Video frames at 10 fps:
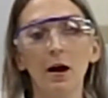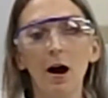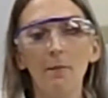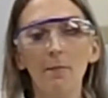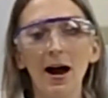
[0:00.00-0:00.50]

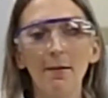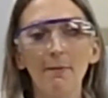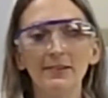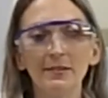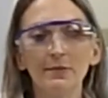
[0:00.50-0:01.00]
I'm
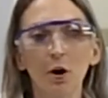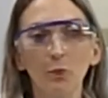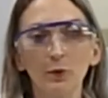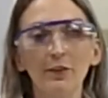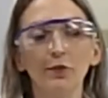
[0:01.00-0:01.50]
a
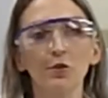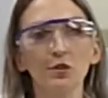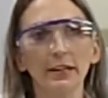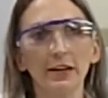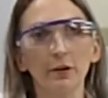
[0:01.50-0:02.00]

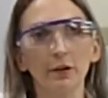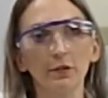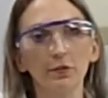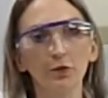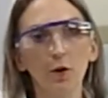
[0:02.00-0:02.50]
research
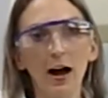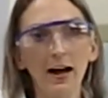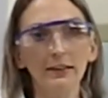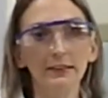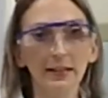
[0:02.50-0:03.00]
leader, so
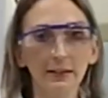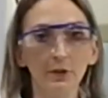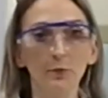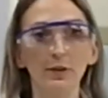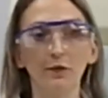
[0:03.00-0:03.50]
I lead
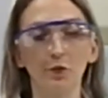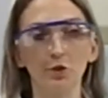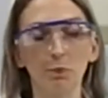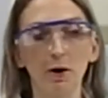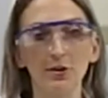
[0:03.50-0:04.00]
the
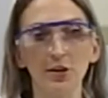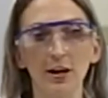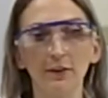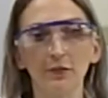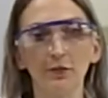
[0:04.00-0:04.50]
research
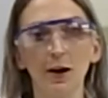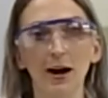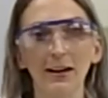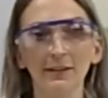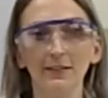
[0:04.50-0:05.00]
projects. So
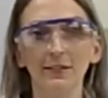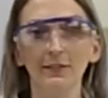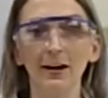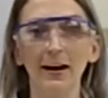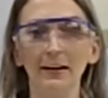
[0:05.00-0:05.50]
I get to
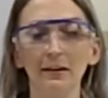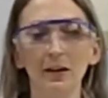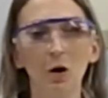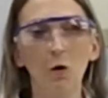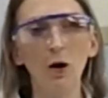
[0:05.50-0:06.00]
decide
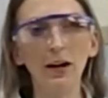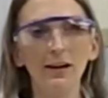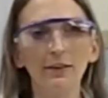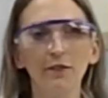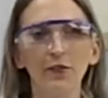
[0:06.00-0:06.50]
what
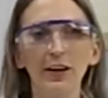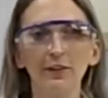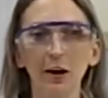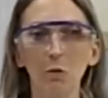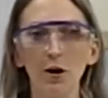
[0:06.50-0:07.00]
kinds of things
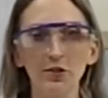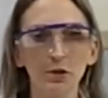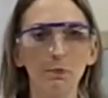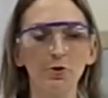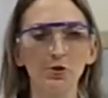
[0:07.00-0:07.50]
I want
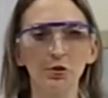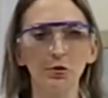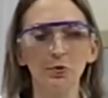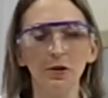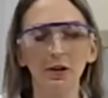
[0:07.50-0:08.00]
to
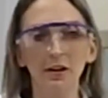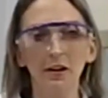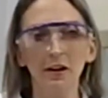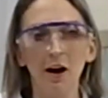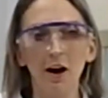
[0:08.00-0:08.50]
pursue.
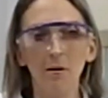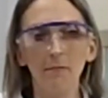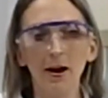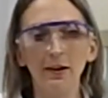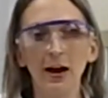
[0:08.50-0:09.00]

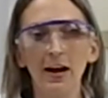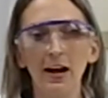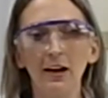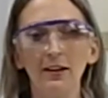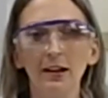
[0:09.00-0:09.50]
And
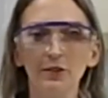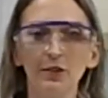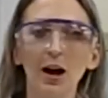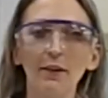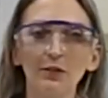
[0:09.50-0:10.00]

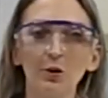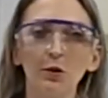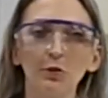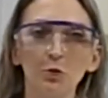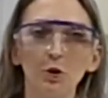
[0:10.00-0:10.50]
you have to go
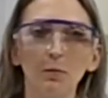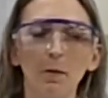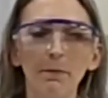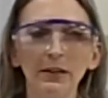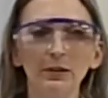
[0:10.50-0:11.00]
to school
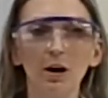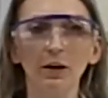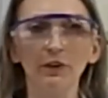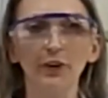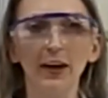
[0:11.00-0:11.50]
a bit
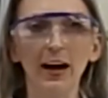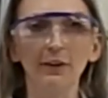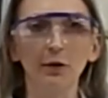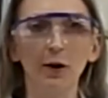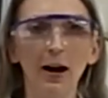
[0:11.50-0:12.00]
longer for
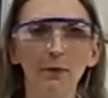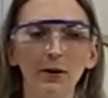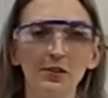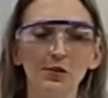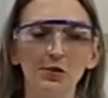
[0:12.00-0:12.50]
that. So I
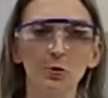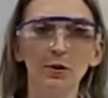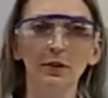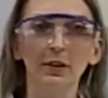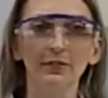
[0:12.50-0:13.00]
went to
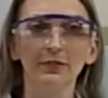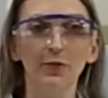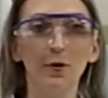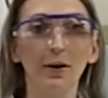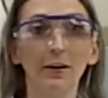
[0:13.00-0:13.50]
school
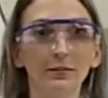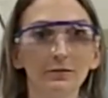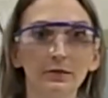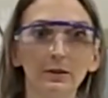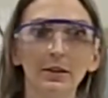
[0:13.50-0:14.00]

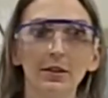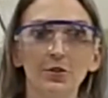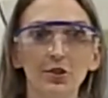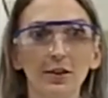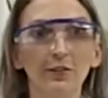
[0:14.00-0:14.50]

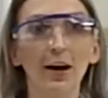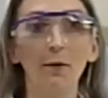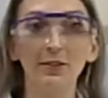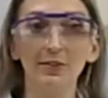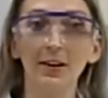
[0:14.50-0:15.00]
I
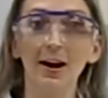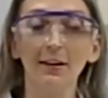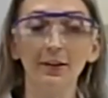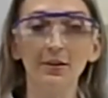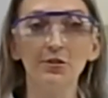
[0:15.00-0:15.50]
went to
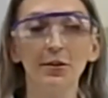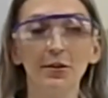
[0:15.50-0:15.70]
college,